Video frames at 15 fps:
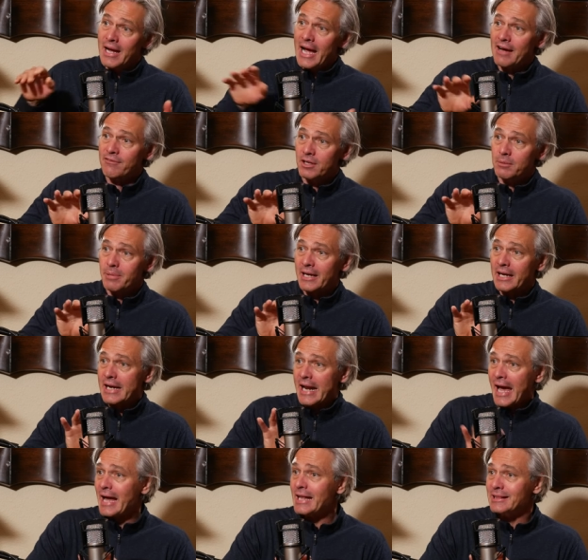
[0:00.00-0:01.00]
having been
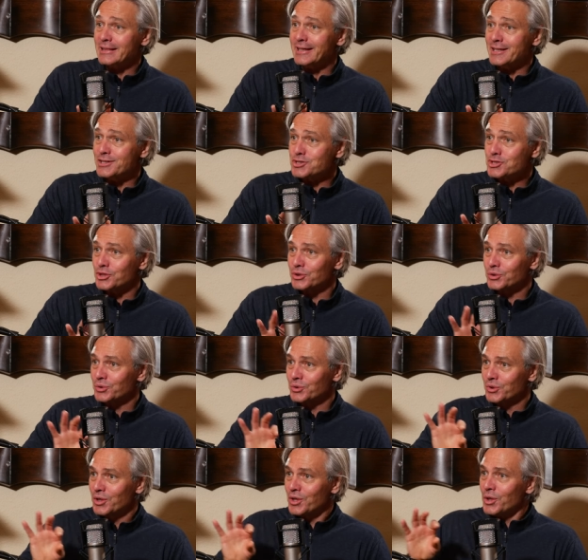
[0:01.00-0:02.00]
an athlete
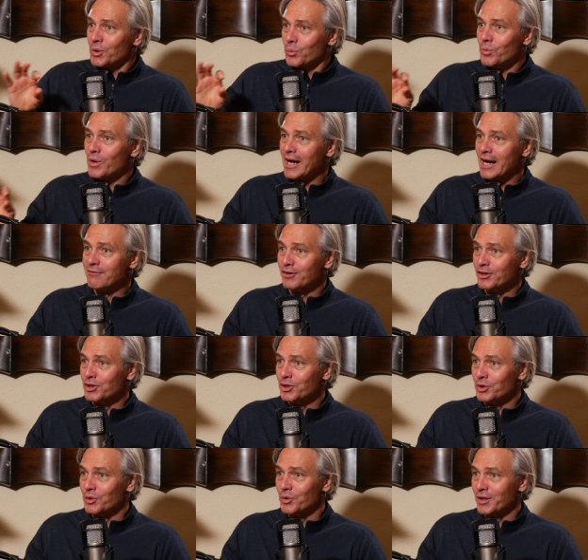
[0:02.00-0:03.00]
to whatever
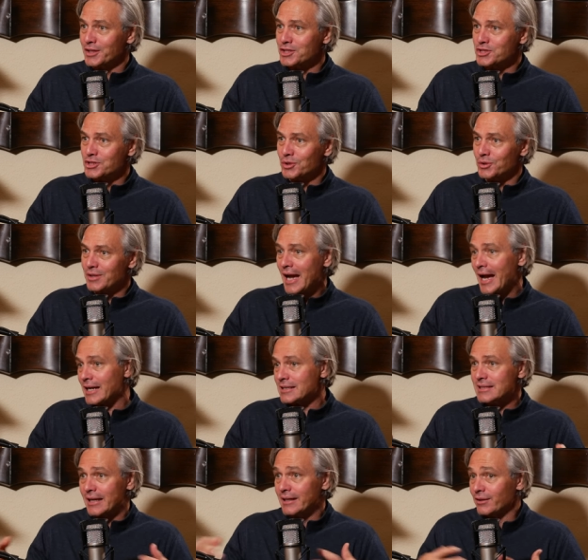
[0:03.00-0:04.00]
you're going to do
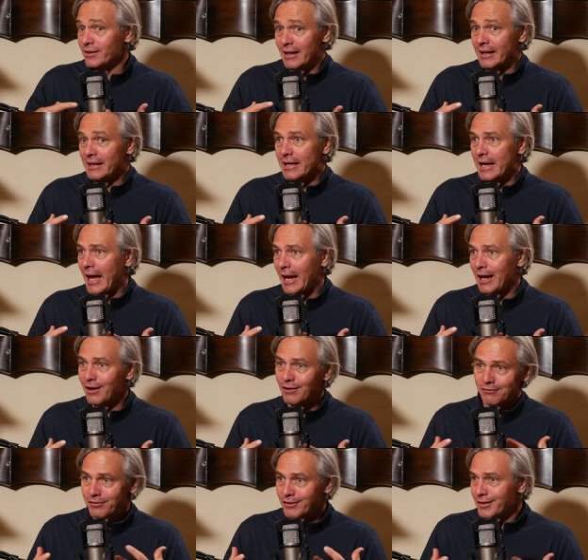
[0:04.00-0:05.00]
next. I didn't I didn't
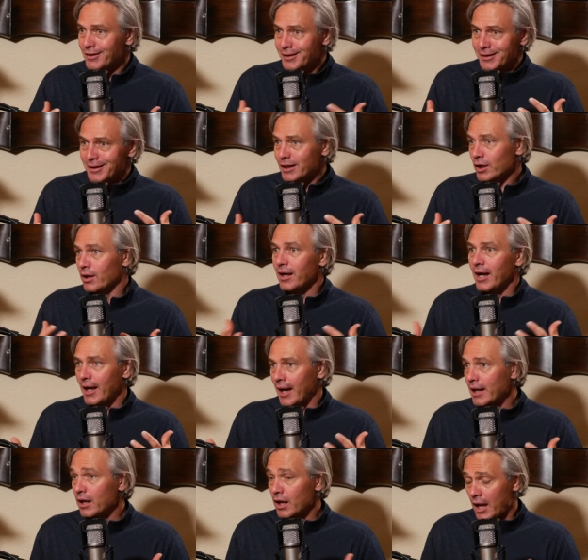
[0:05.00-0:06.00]
have. You know, I
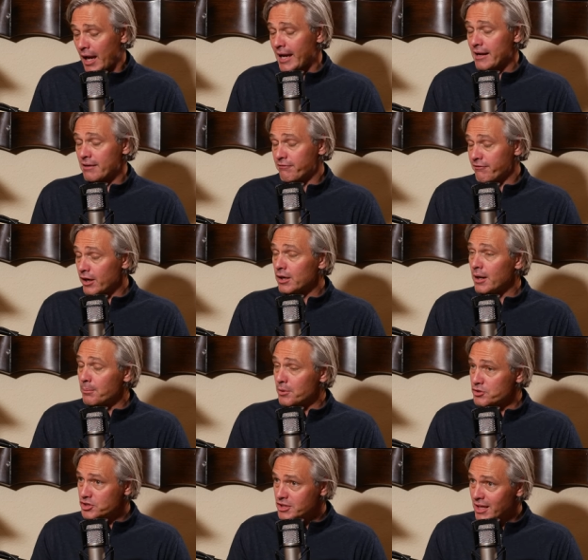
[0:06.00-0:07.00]
had a, I had a fair
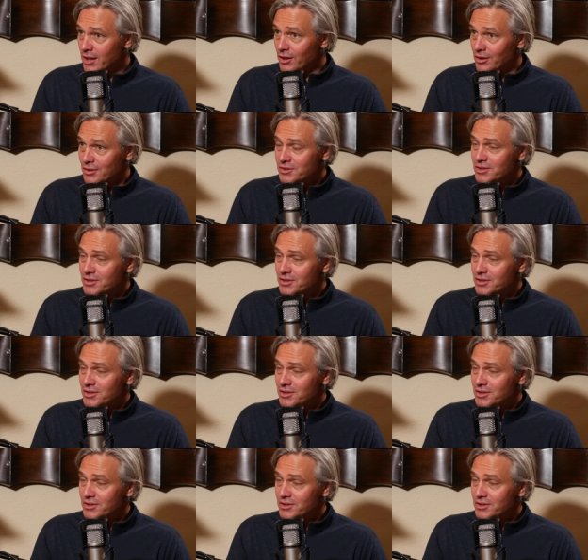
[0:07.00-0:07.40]
number so of skills.